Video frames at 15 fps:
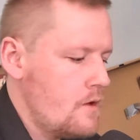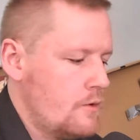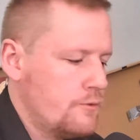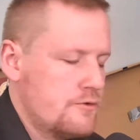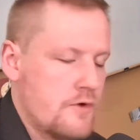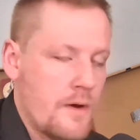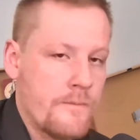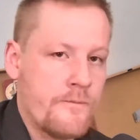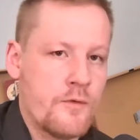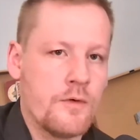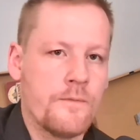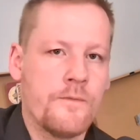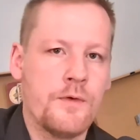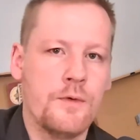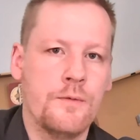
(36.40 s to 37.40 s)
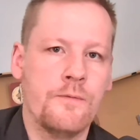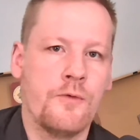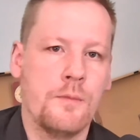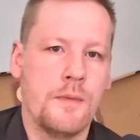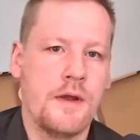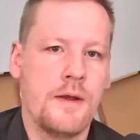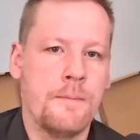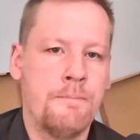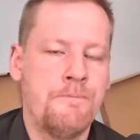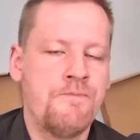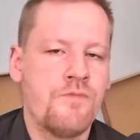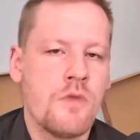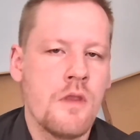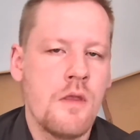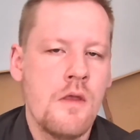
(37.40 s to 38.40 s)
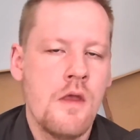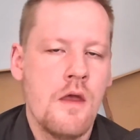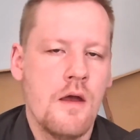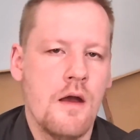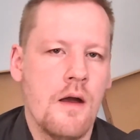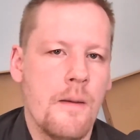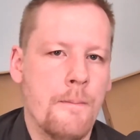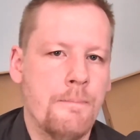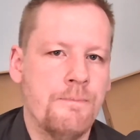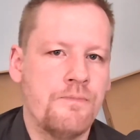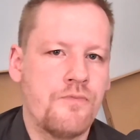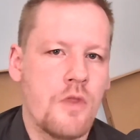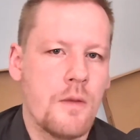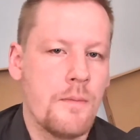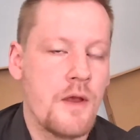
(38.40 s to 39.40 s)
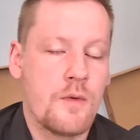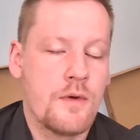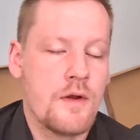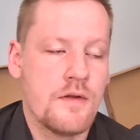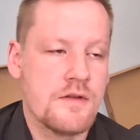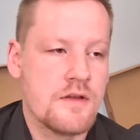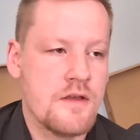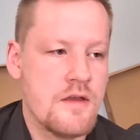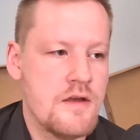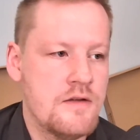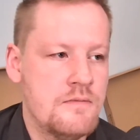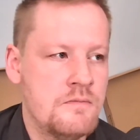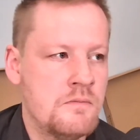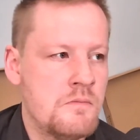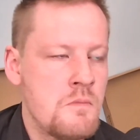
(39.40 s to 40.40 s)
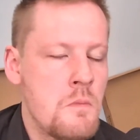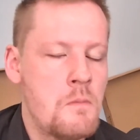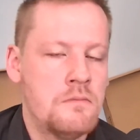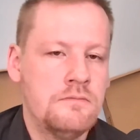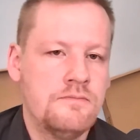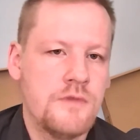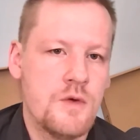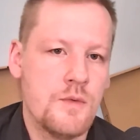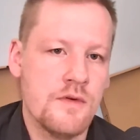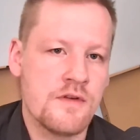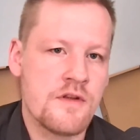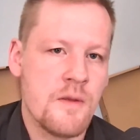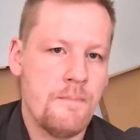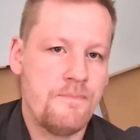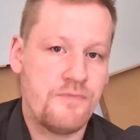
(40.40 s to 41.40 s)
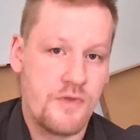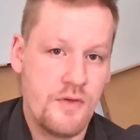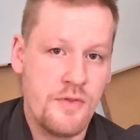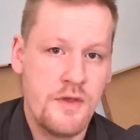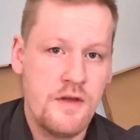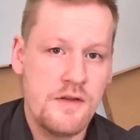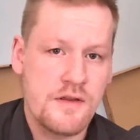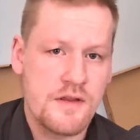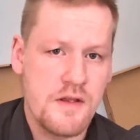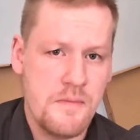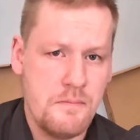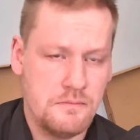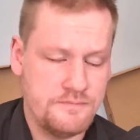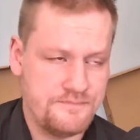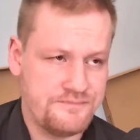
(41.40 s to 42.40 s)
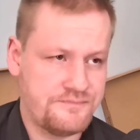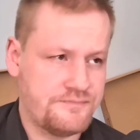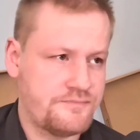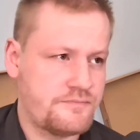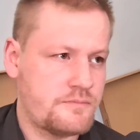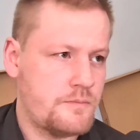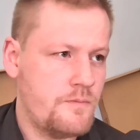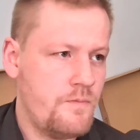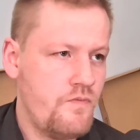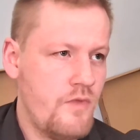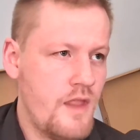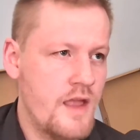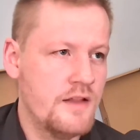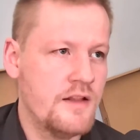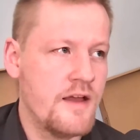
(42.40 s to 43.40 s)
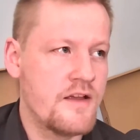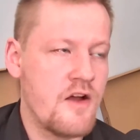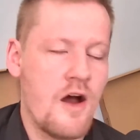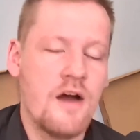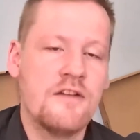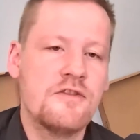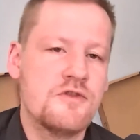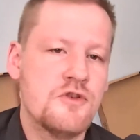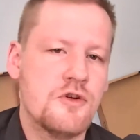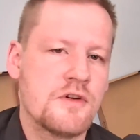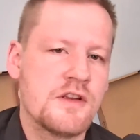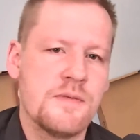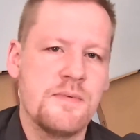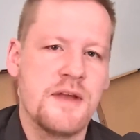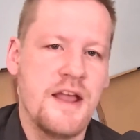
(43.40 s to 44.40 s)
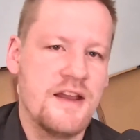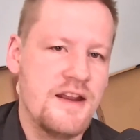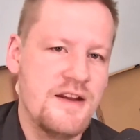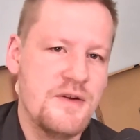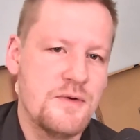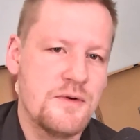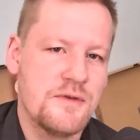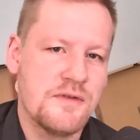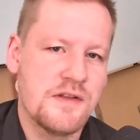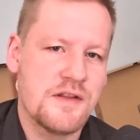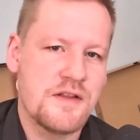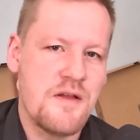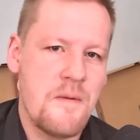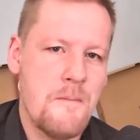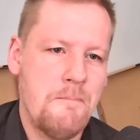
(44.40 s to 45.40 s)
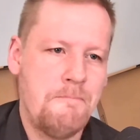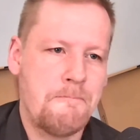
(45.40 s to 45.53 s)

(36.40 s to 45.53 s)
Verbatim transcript: Old comfort food for me. Um, back when I was a kid, it was this and like uncooked spaghetti noodles